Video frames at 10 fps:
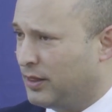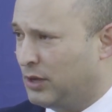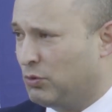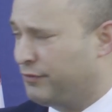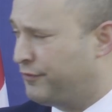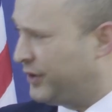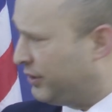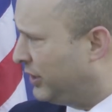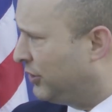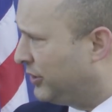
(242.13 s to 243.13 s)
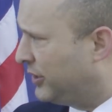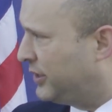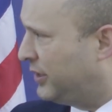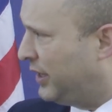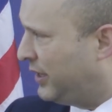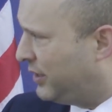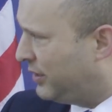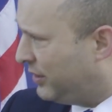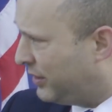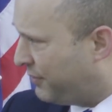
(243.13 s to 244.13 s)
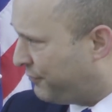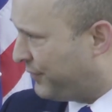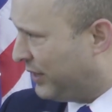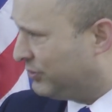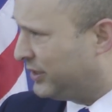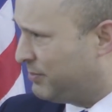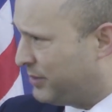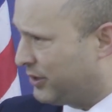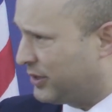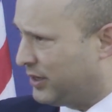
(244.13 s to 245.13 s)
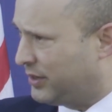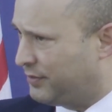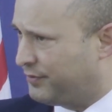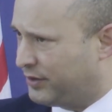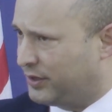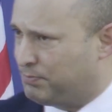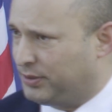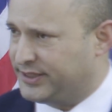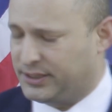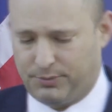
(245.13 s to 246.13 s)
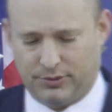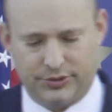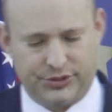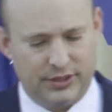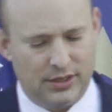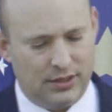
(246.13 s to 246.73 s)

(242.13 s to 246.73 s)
They were very learned, and they founded America on the very principles